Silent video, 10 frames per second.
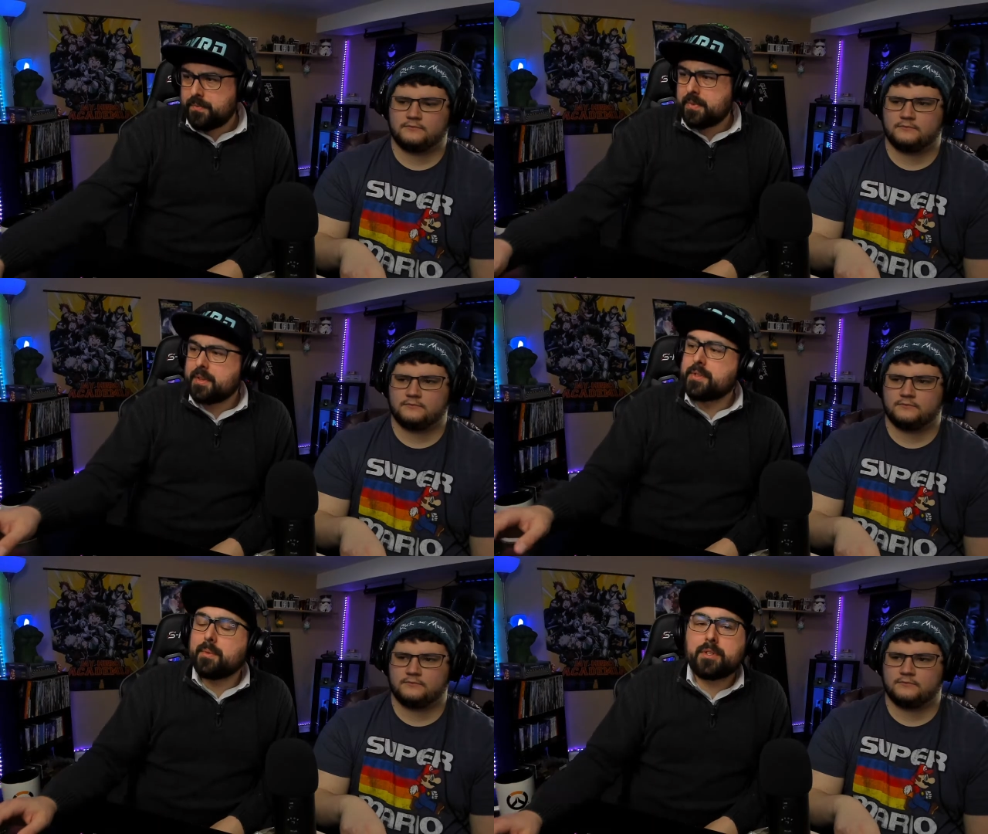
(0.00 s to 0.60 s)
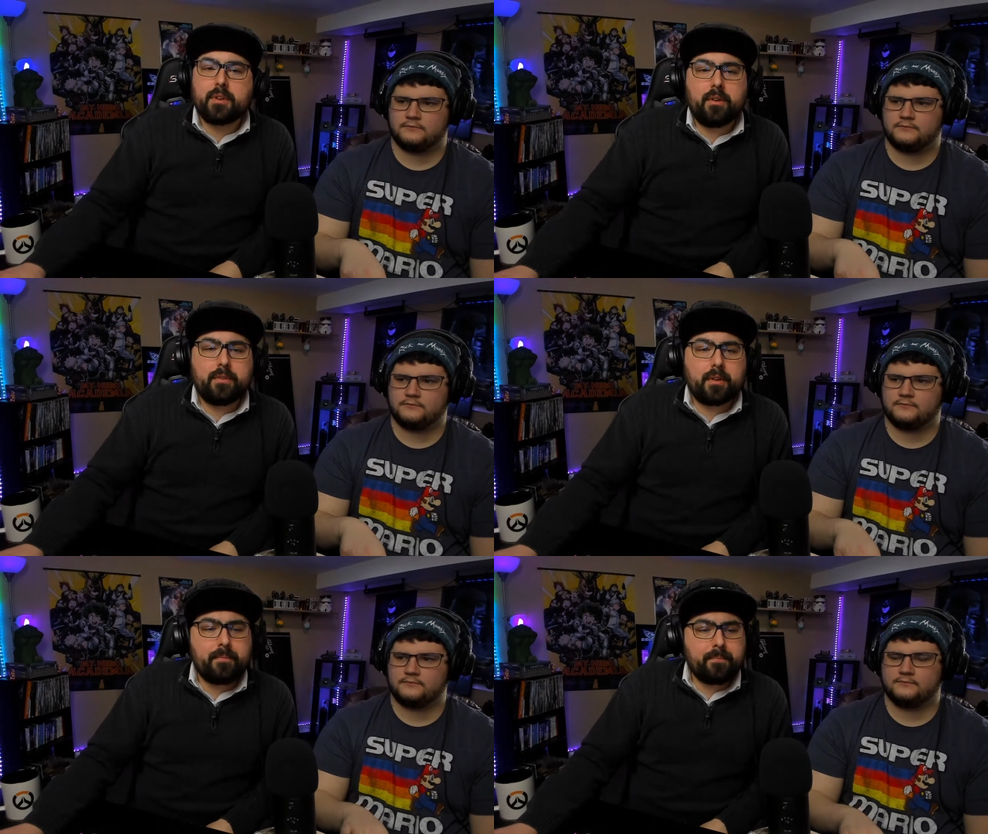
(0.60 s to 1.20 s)
Speaker 1: Let's switch it
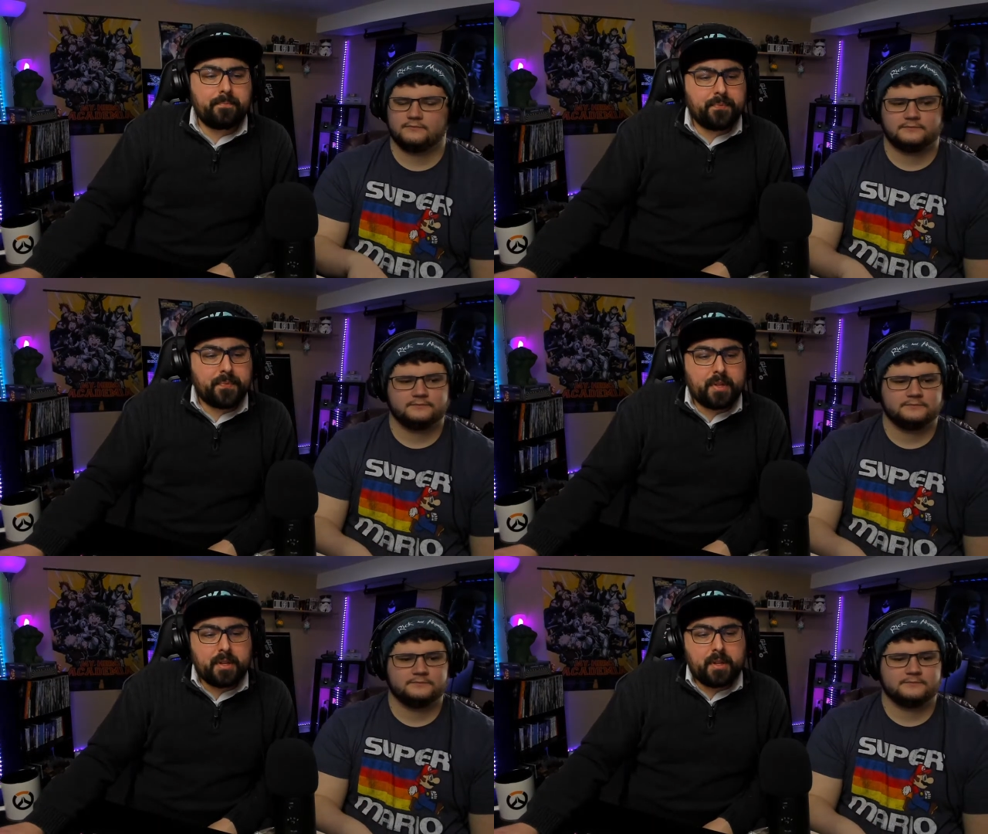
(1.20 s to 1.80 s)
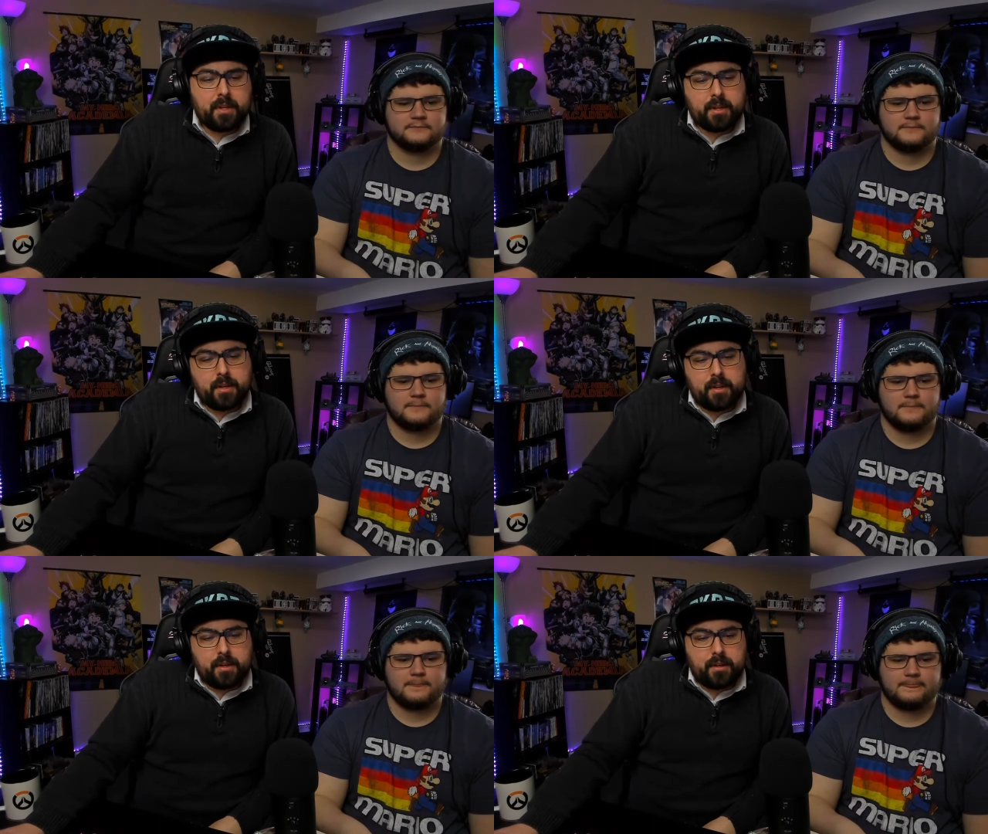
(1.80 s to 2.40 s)
over.
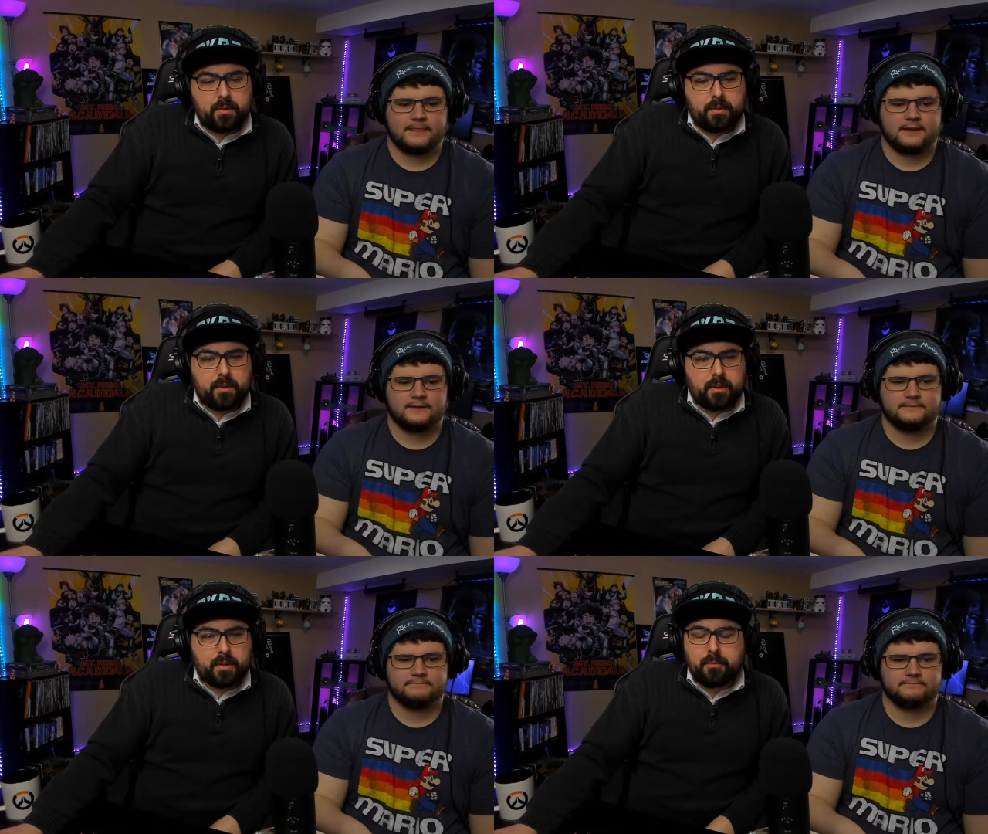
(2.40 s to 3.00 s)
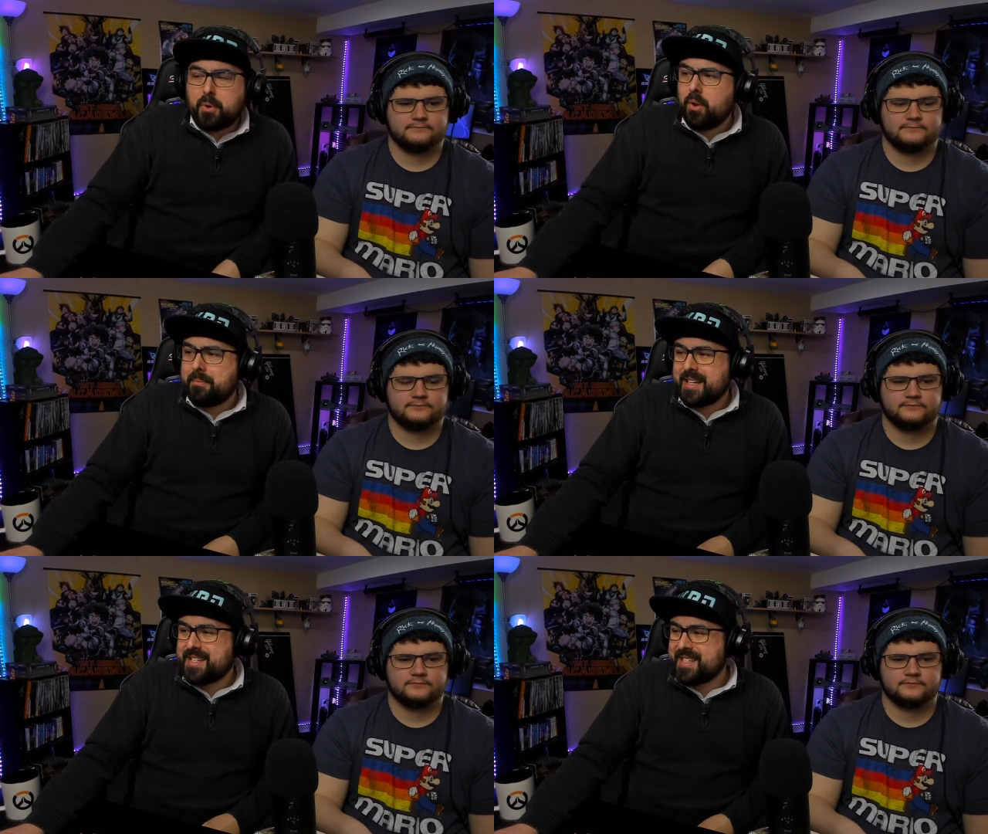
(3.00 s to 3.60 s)
I'm gonna pull up
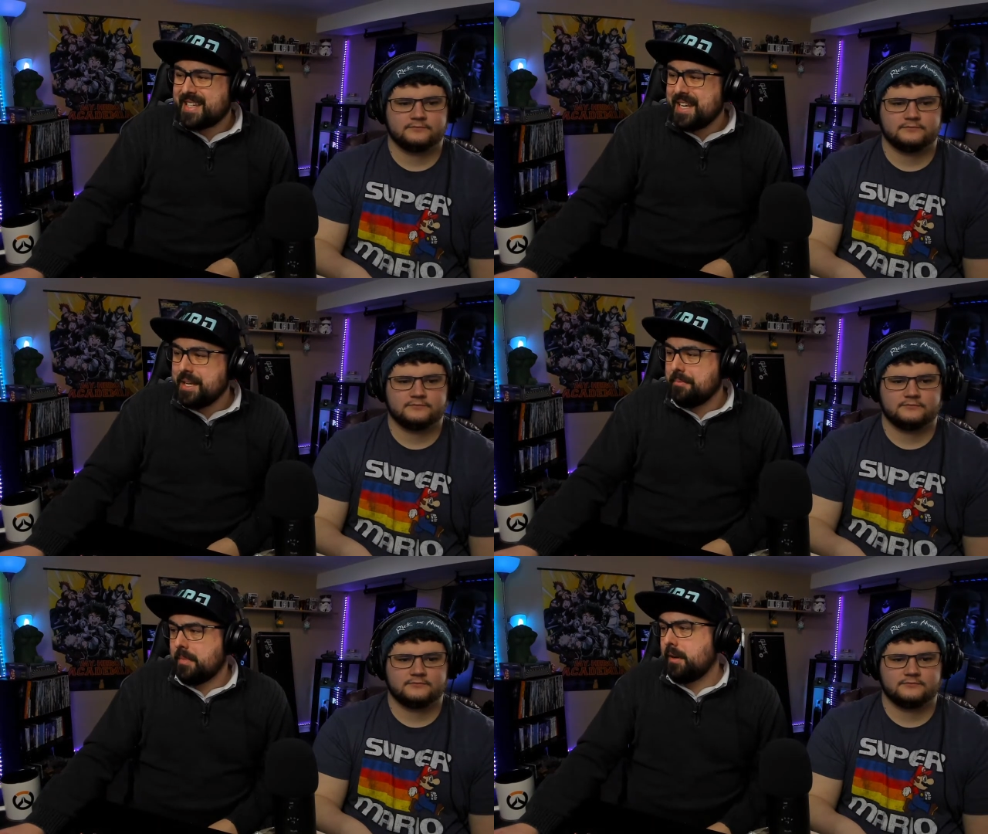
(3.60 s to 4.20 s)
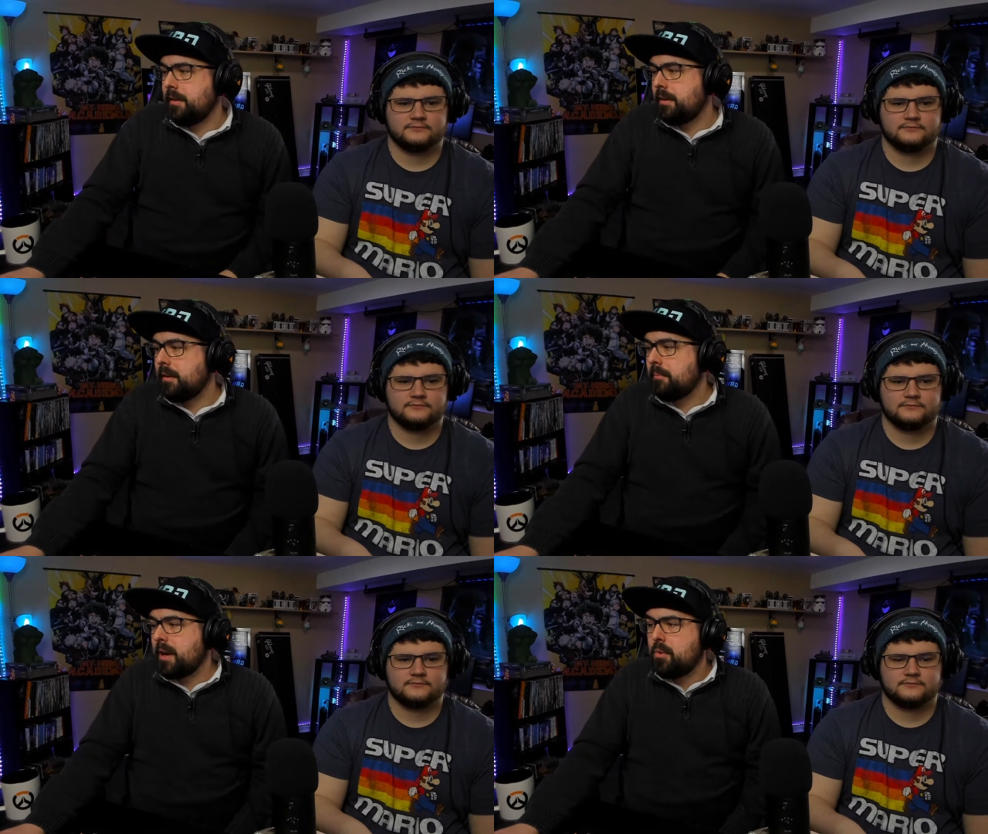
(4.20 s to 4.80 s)
my Steam,
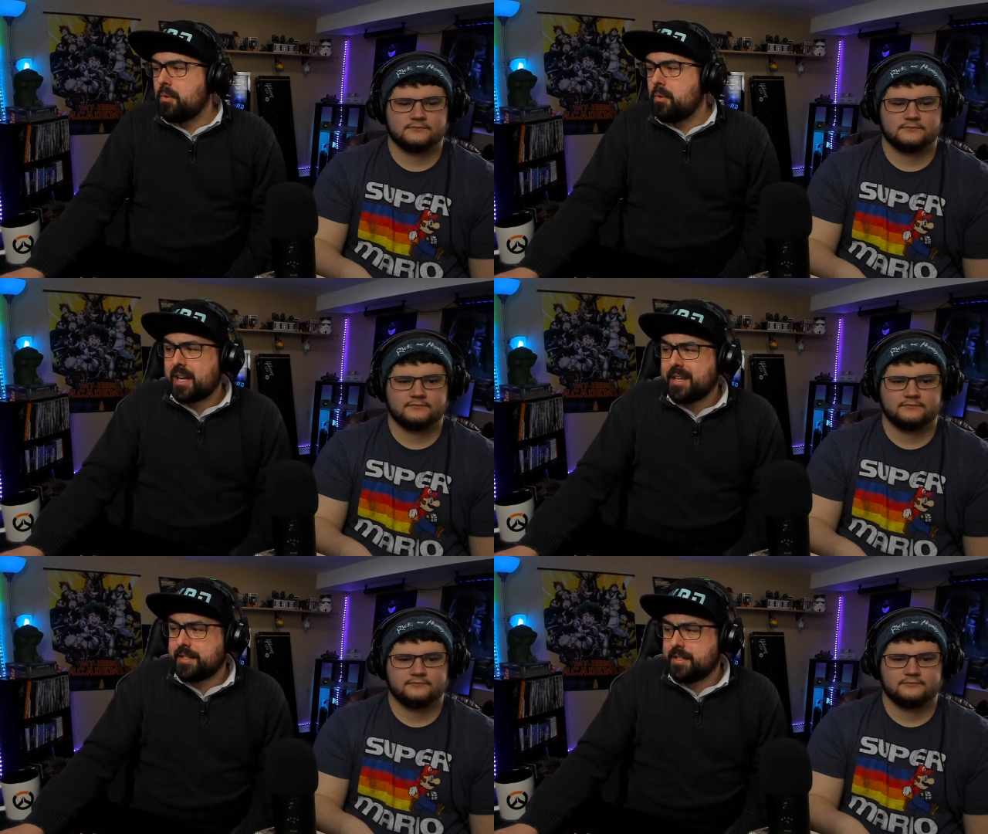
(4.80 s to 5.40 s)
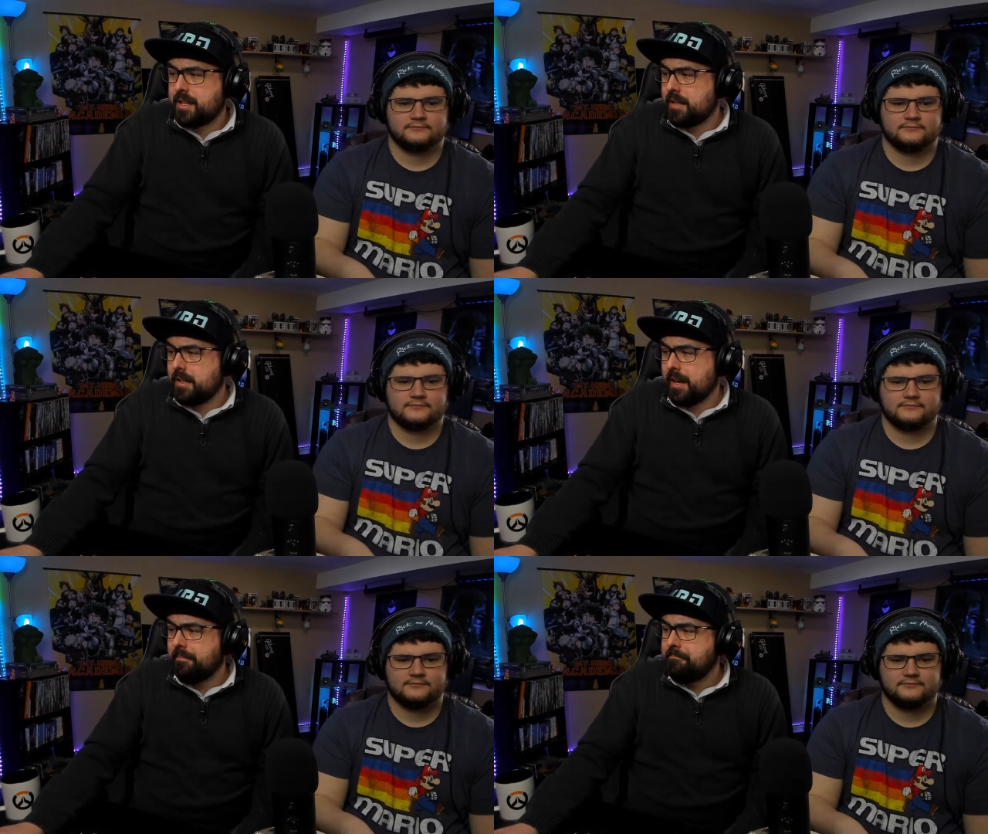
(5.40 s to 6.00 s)
but I don't want you guys to see it
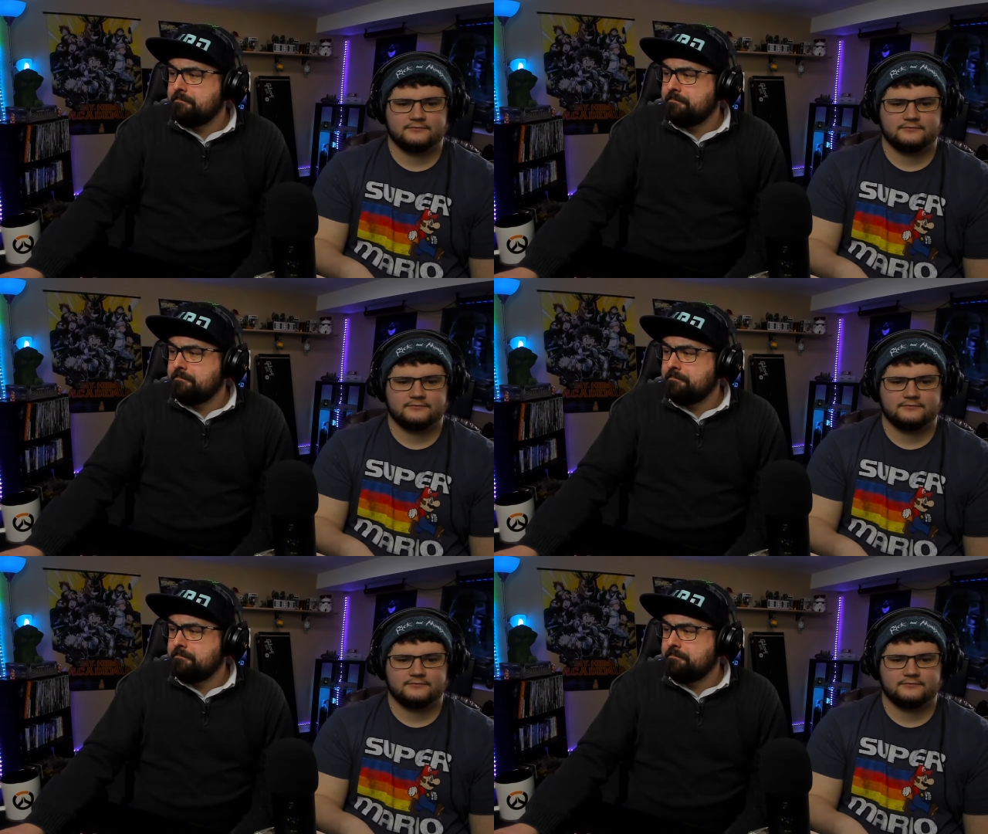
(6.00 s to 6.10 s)
yet.